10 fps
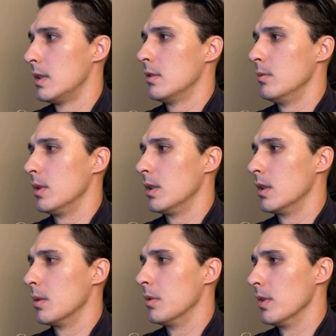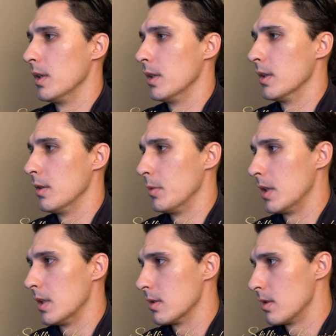we can come over here and we can
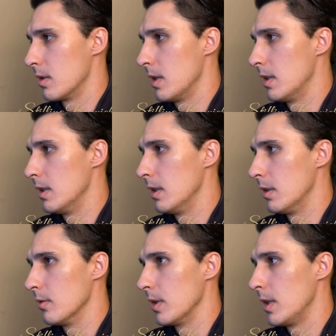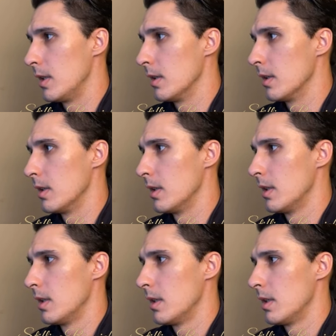start editing over here,
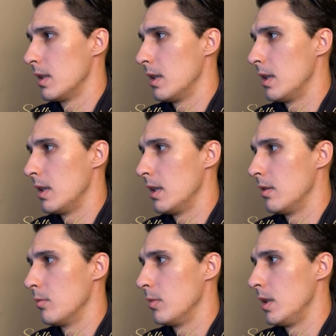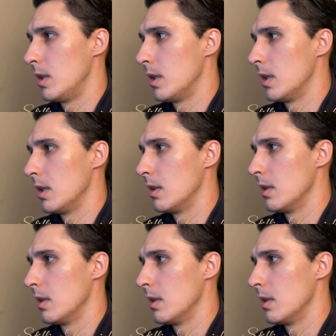and we can